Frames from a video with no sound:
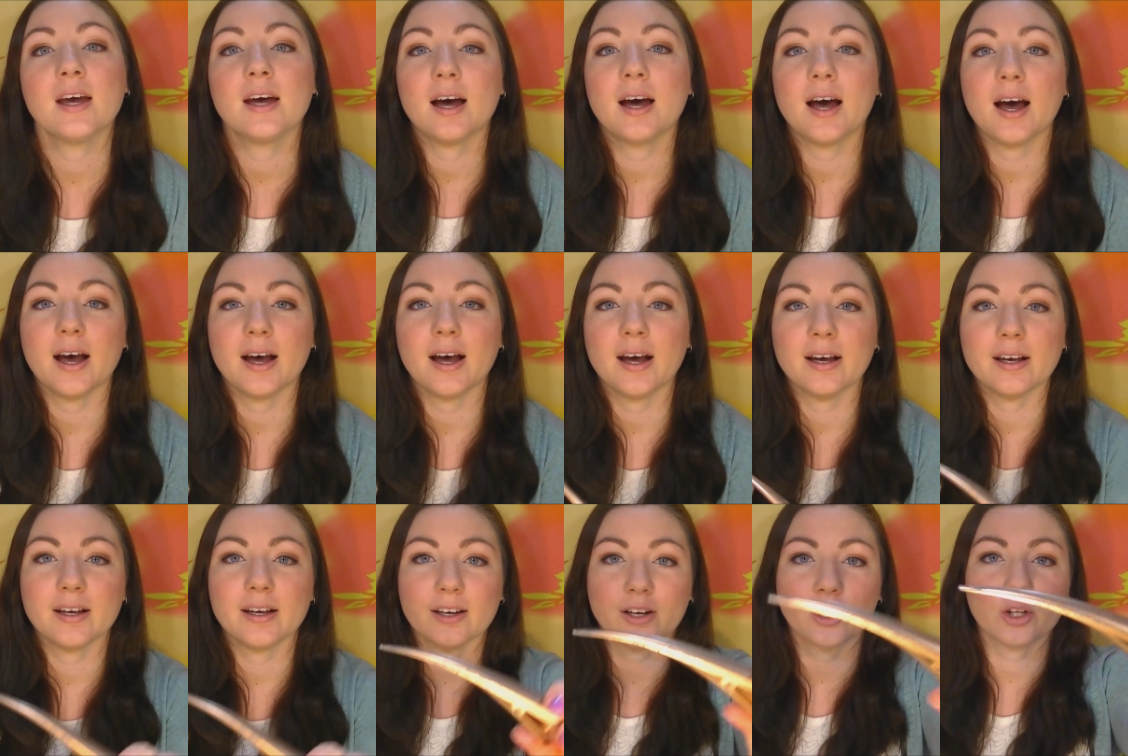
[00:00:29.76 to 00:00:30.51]

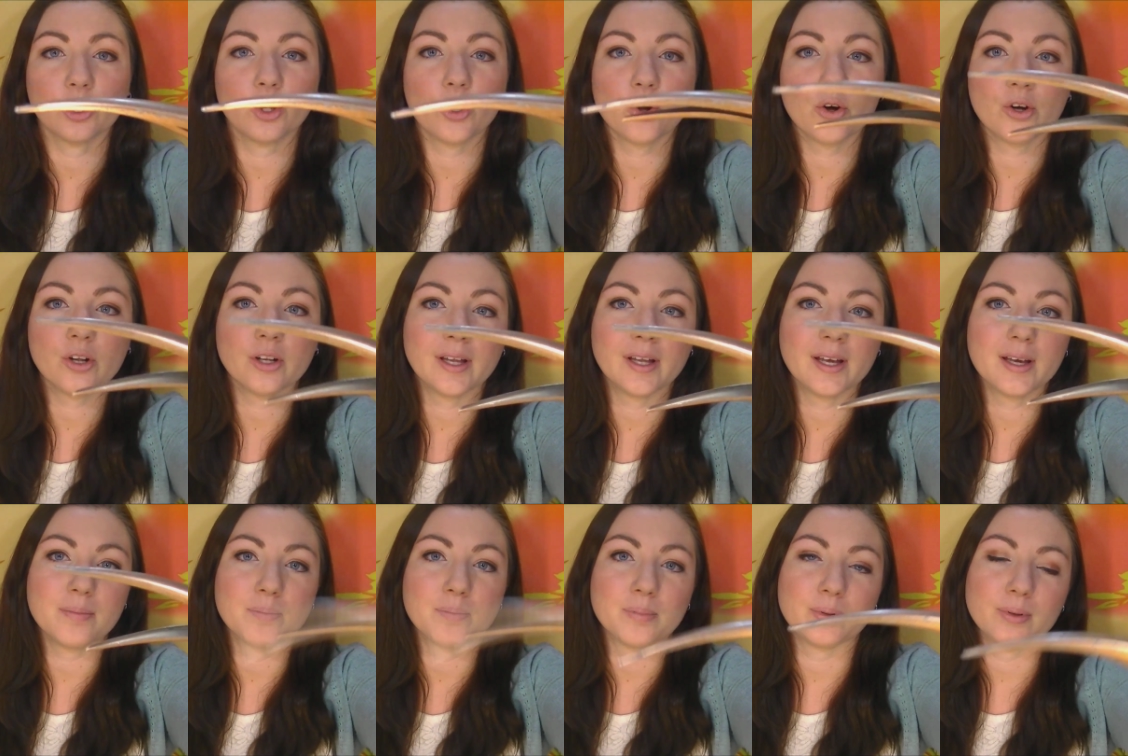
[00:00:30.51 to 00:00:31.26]
a claw
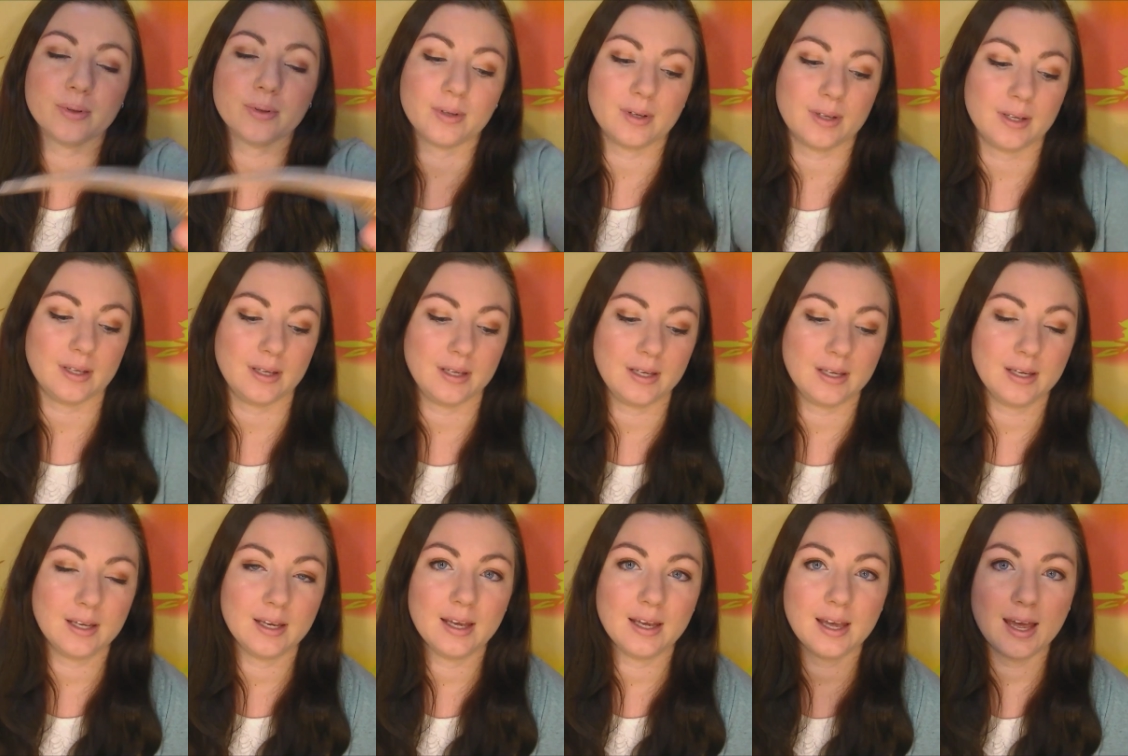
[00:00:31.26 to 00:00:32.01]
clip
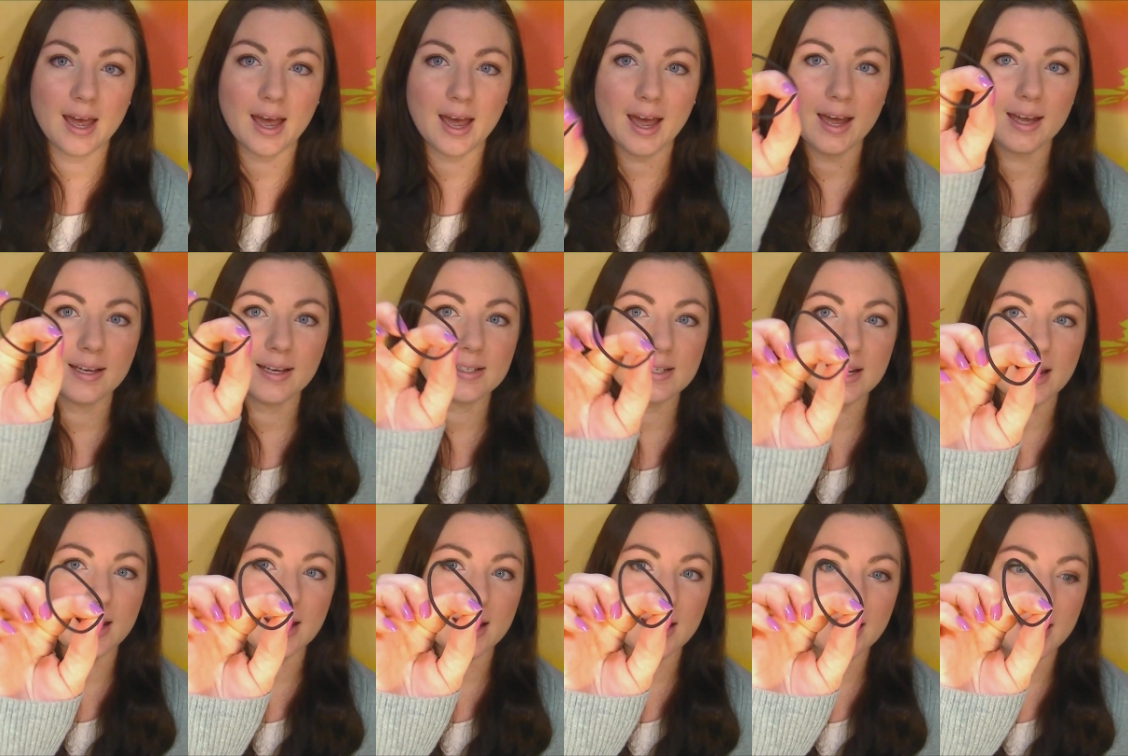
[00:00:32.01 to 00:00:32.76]
and
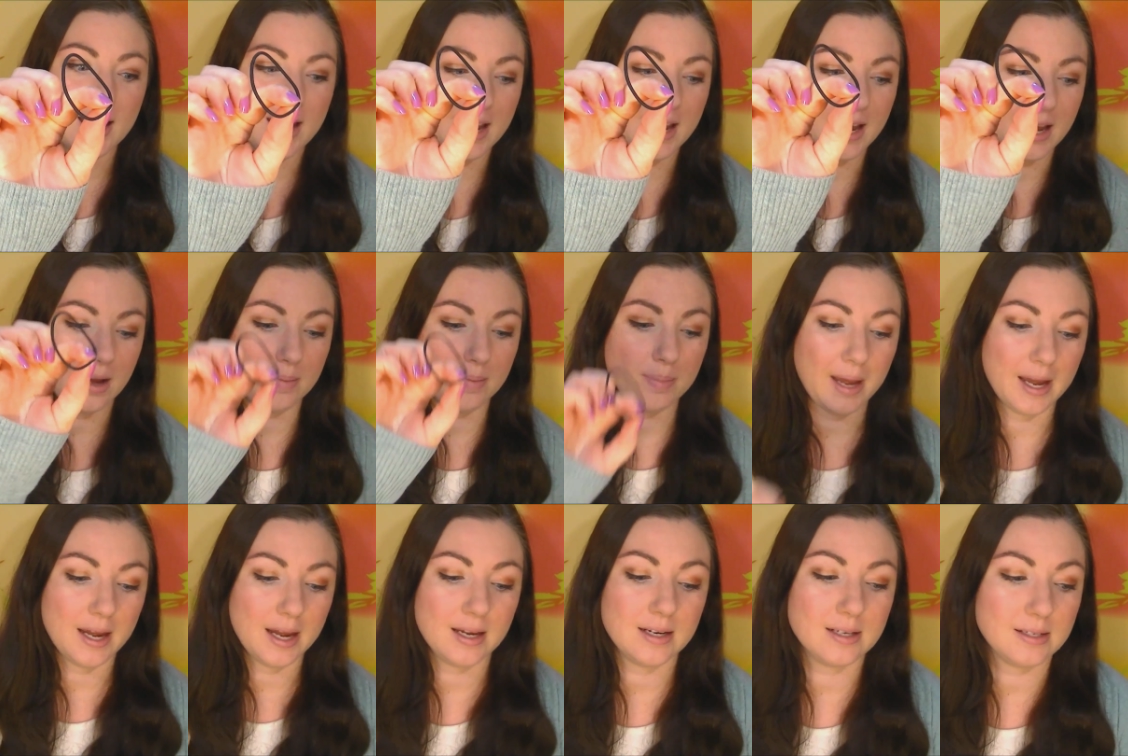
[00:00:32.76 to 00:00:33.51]
a
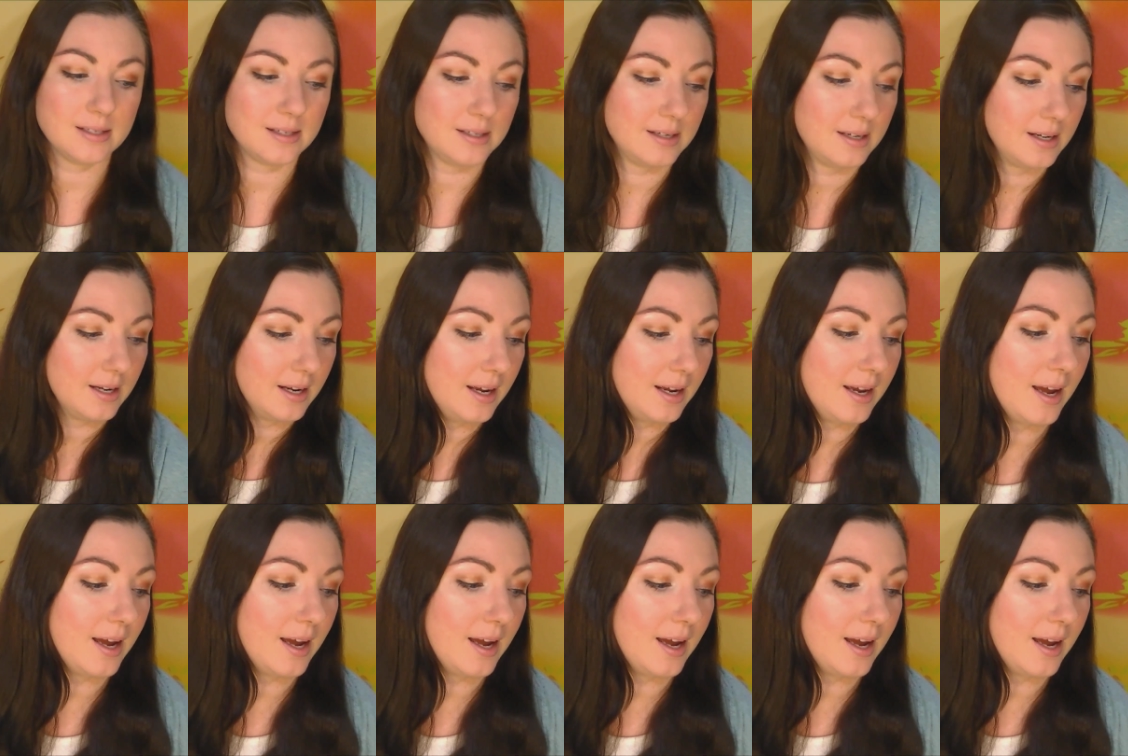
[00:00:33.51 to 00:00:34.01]
hairband.